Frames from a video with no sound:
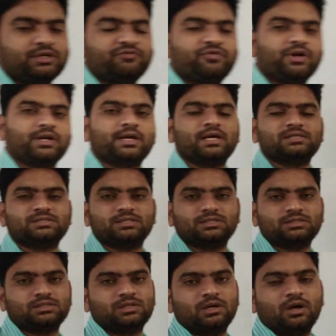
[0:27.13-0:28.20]
different
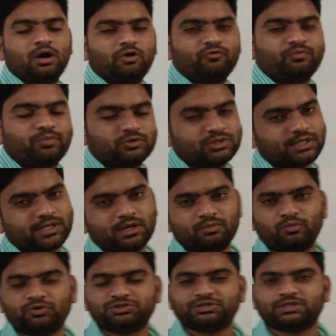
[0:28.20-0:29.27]
cases of projectile
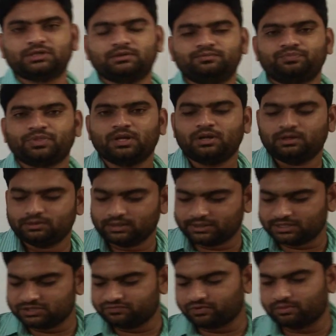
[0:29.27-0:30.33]
motion,
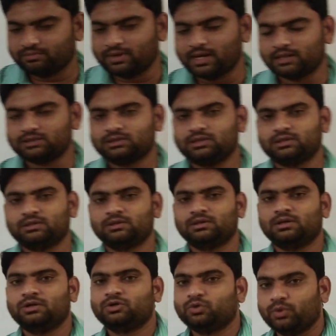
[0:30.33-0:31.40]
that is from earth
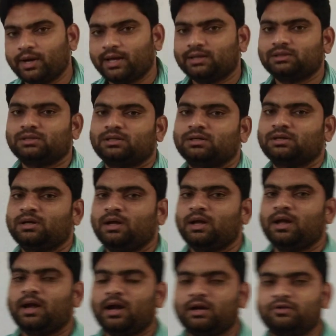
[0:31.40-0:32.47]
to earth,
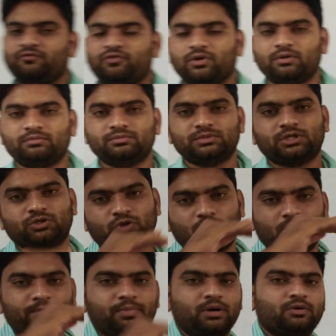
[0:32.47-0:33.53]
and from the
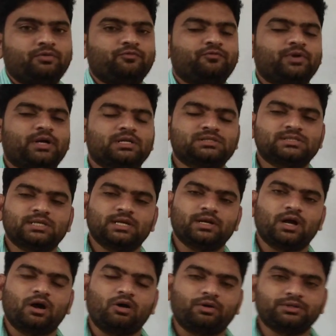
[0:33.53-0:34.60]
top we can say
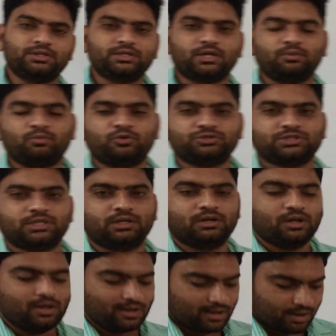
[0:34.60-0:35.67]
horizontal motion,
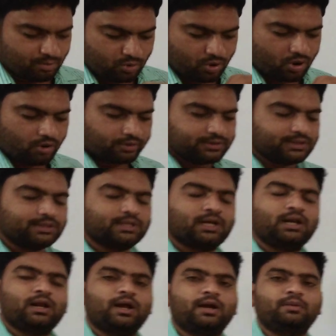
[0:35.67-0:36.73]
above
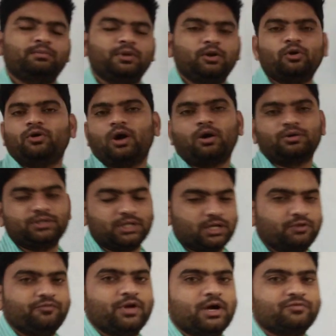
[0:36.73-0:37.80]
horizontal and below
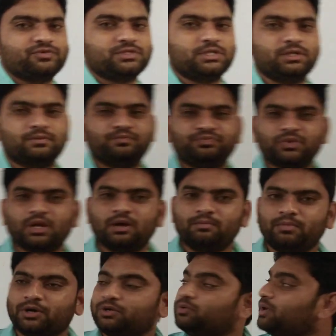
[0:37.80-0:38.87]
horizontal we have seen.
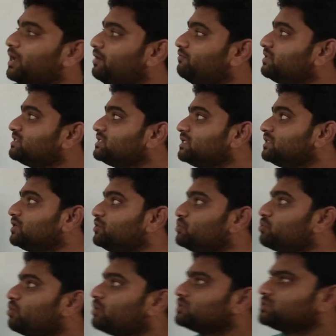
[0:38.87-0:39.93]
But today we will see the new
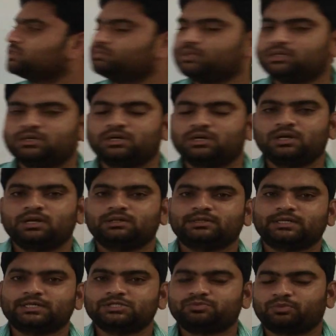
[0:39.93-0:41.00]
concept,
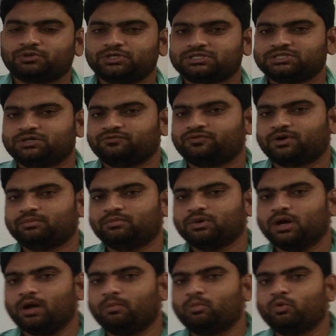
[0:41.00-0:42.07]
that is projection
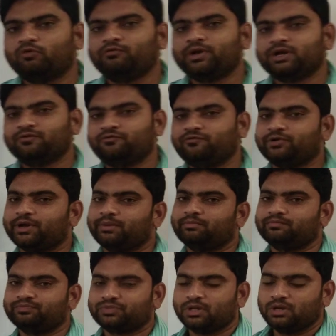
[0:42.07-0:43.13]
from a moving
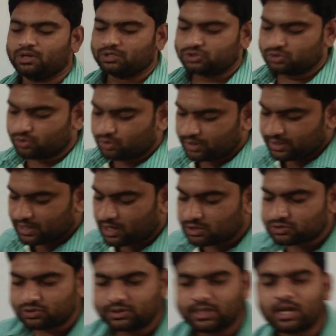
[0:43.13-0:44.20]
frame. So here
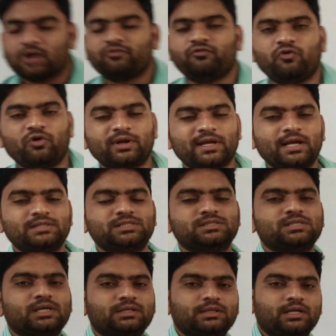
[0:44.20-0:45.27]
also there are 4 cases
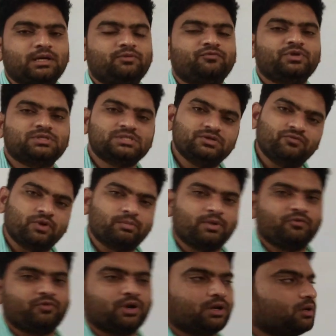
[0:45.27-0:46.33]
are there, we will see one by
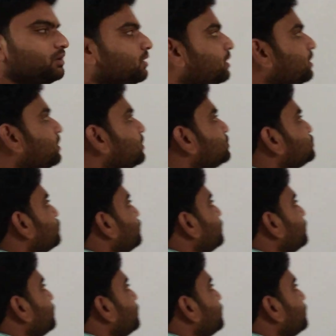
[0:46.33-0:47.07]
one. So